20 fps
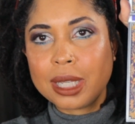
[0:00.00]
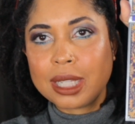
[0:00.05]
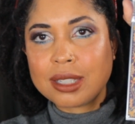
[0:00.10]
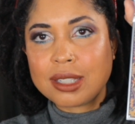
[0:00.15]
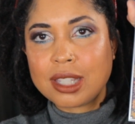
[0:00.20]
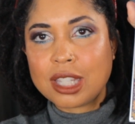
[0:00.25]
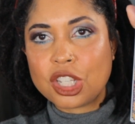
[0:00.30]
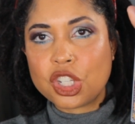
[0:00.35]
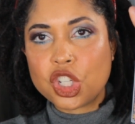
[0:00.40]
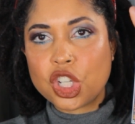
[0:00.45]

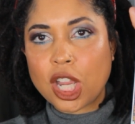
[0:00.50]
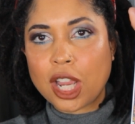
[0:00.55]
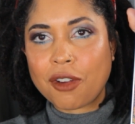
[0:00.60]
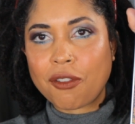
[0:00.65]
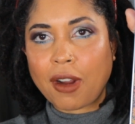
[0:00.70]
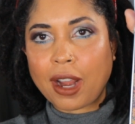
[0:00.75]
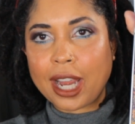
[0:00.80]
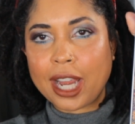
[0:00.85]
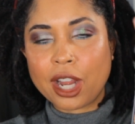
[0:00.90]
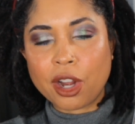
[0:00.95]
It's this shade
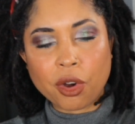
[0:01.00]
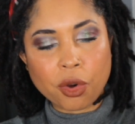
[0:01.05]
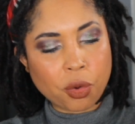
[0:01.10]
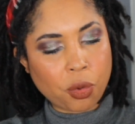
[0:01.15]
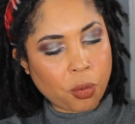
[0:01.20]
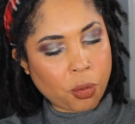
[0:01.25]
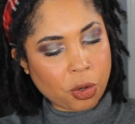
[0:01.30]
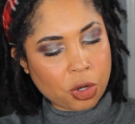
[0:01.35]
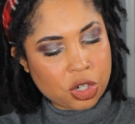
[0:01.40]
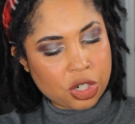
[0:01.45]
right here,
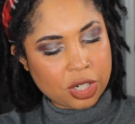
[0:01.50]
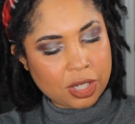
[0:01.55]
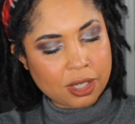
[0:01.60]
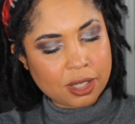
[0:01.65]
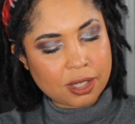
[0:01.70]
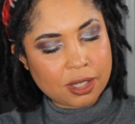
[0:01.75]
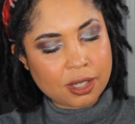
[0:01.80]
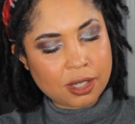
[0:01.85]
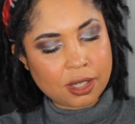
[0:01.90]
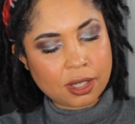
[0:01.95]

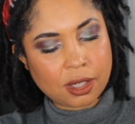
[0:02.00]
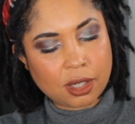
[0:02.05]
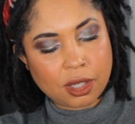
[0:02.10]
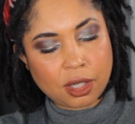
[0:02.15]
Gorgeous,